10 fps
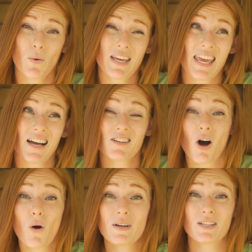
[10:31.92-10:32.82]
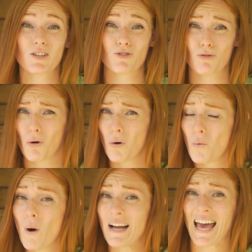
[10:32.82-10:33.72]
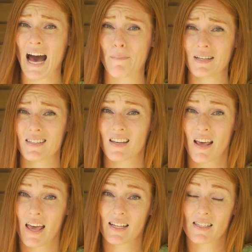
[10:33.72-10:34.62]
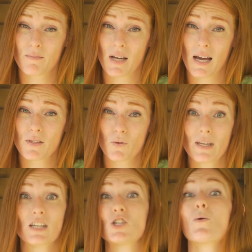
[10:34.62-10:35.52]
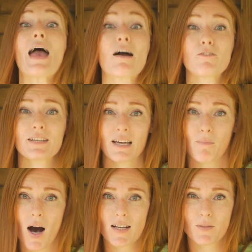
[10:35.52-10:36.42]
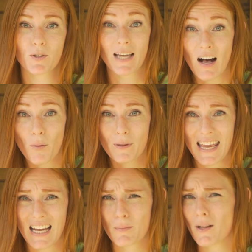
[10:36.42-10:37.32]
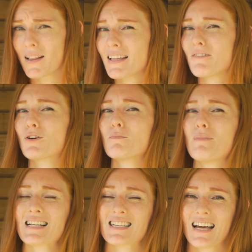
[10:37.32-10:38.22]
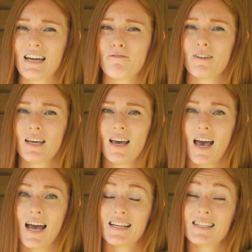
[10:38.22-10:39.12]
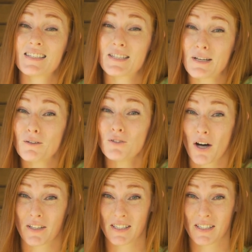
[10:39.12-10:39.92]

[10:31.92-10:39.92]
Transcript: We can't always control what happens. And sometimes we can do everything possible to help an animal live their best life, and it's still not